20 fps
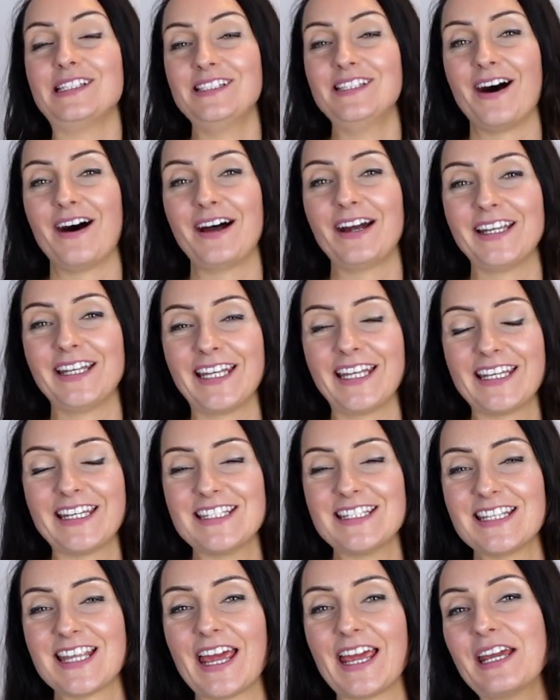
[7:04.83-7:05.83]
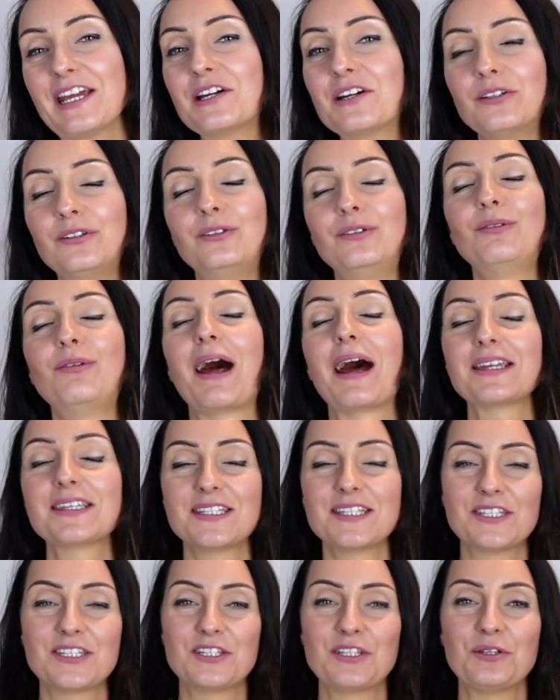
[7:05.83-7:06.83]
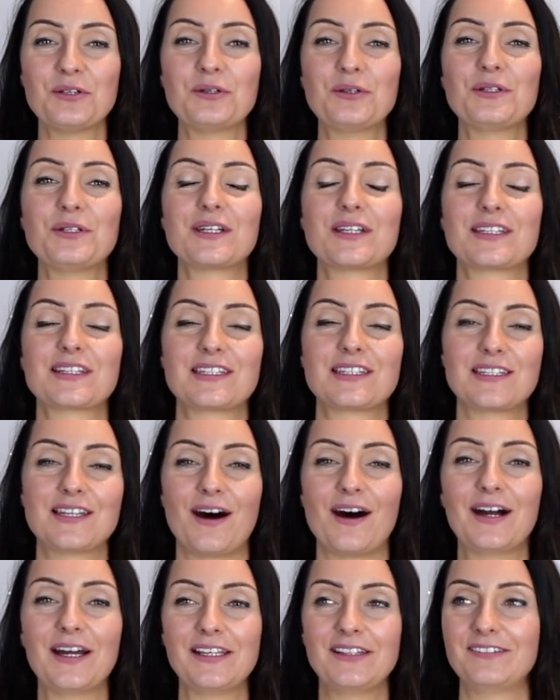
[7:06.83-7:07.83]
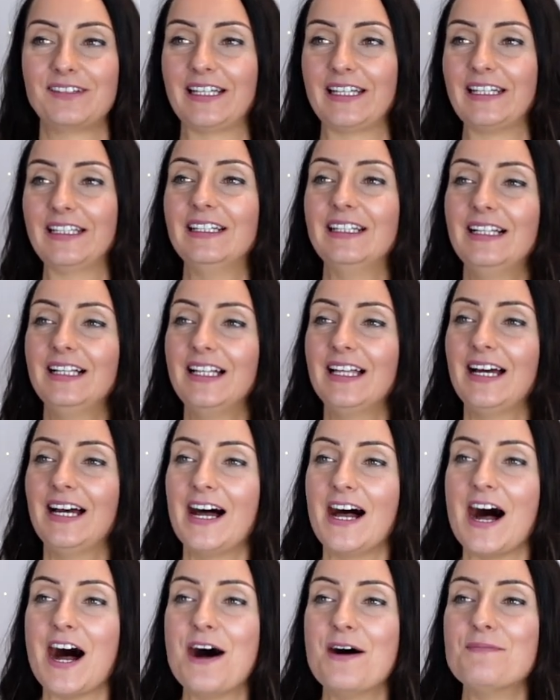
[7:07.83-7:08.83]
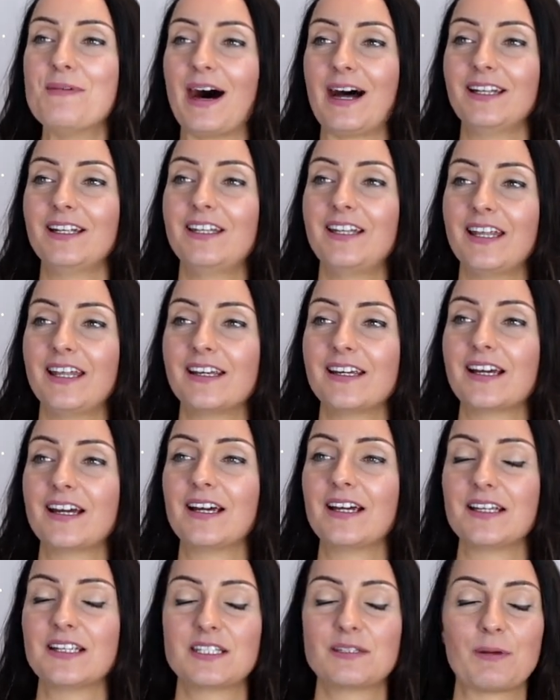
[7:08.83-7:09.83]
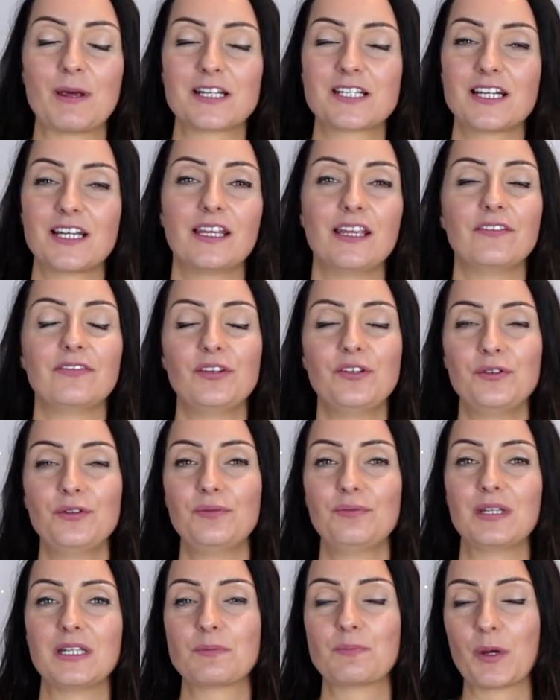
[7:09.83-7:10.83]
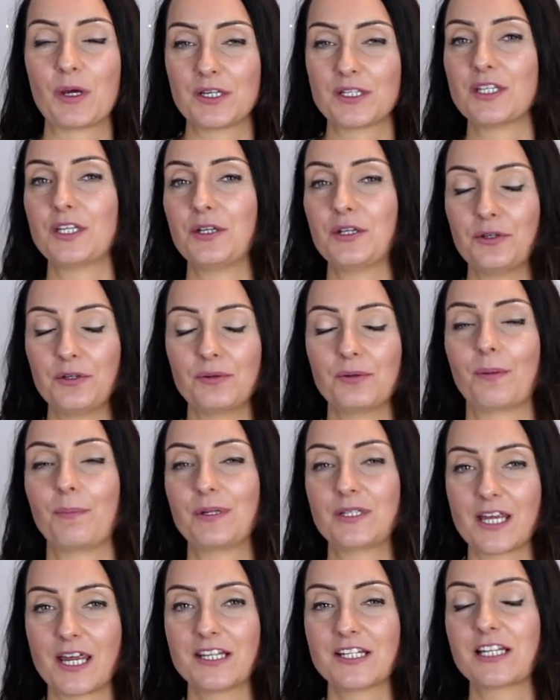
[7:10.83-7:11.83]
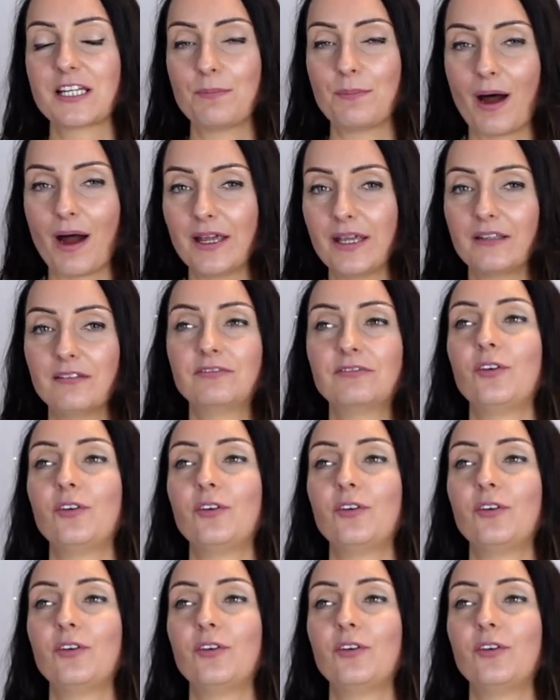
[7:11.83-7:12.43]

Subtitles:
9 is a gratitude diary. I think especially if you, this person who you are potentially buying